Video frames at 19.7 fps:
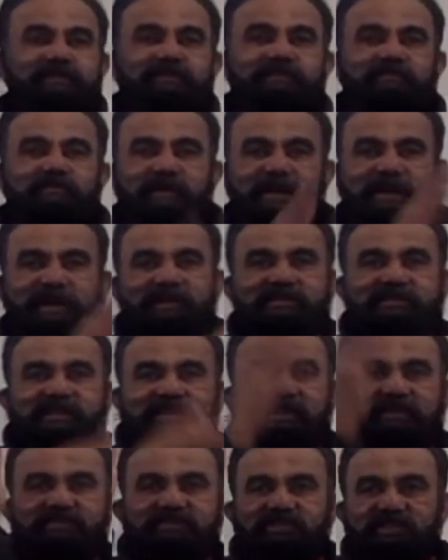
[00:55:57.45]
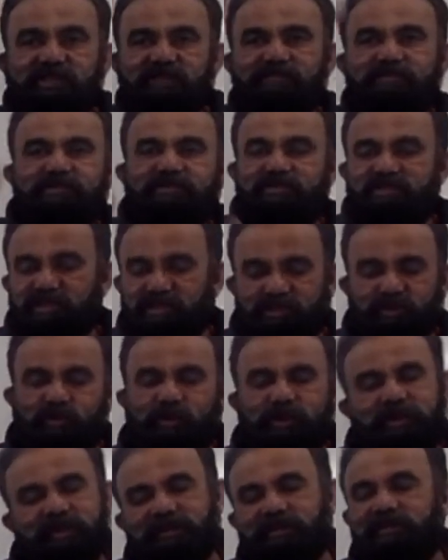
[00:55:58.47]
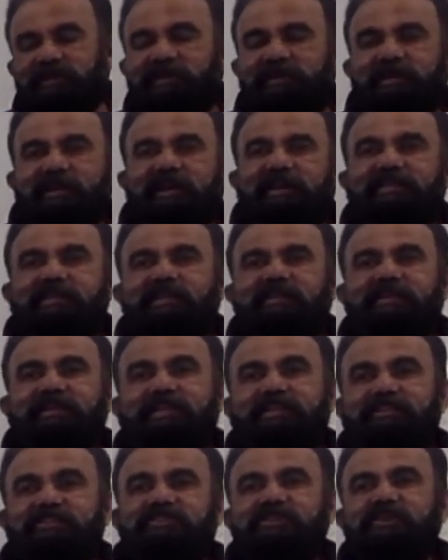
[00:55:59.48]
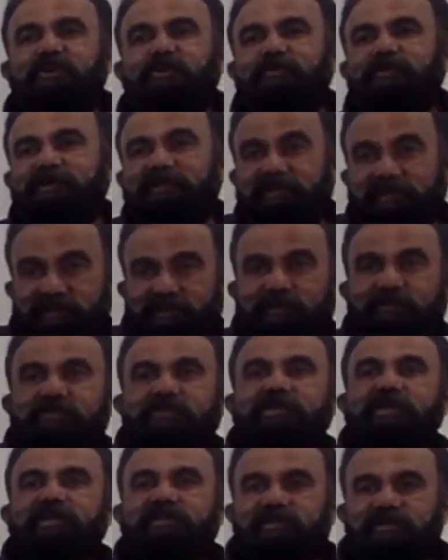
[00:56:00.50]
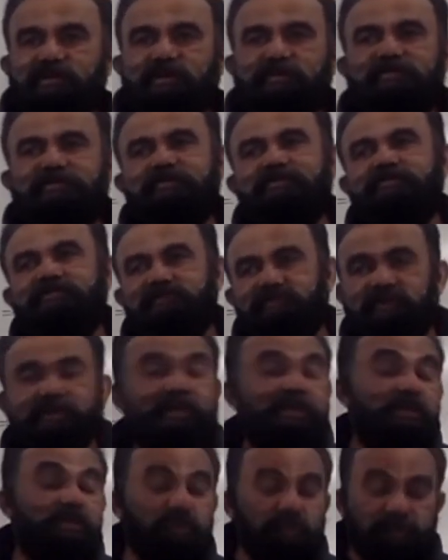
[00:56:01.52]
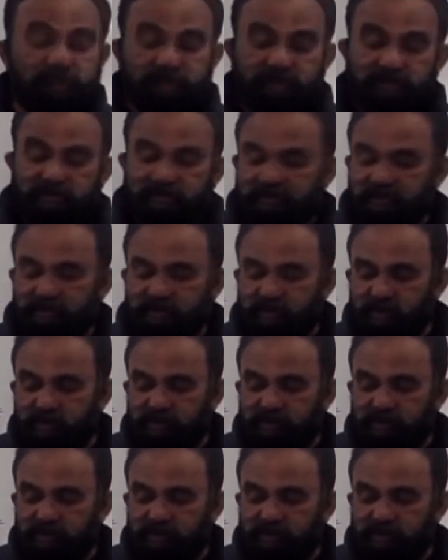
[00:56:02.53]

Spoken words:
mass against t squared, and then get the slope and then use that slope. You can do it, but you don't